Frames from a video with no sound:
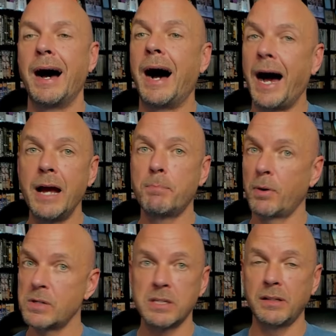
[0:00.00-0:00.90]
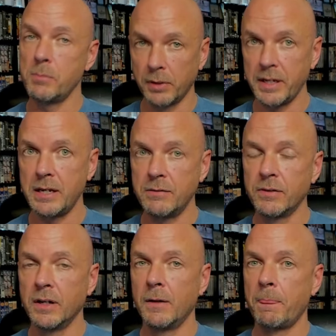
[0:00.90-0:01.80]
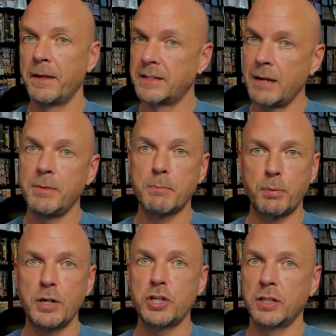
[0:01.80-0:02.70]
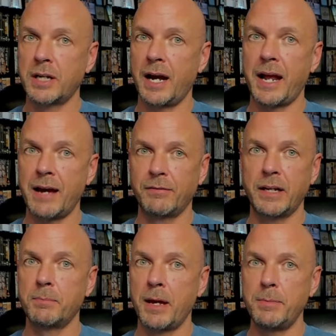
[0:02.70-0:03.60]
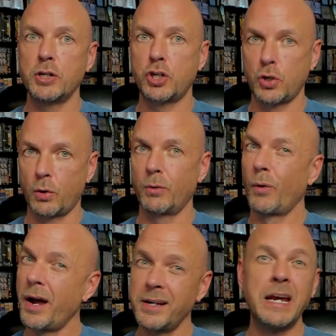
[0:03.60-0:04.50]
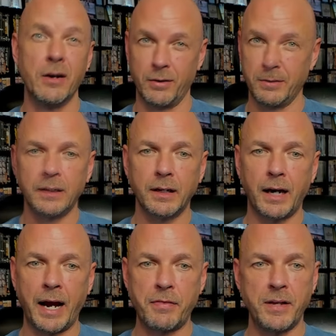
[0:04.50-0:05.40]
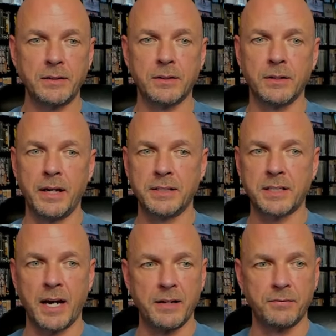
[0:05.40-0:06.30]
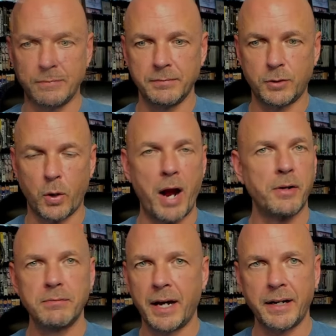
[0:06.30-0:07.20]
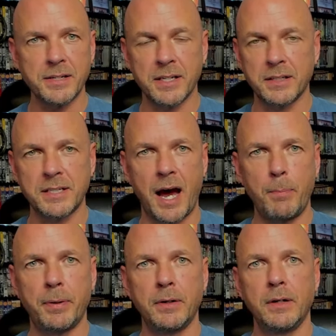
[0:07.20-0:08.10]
I personally believe that Damian Priest should kind of have like maybe a short run here. I think it's kind of crowded, I guess, at the top.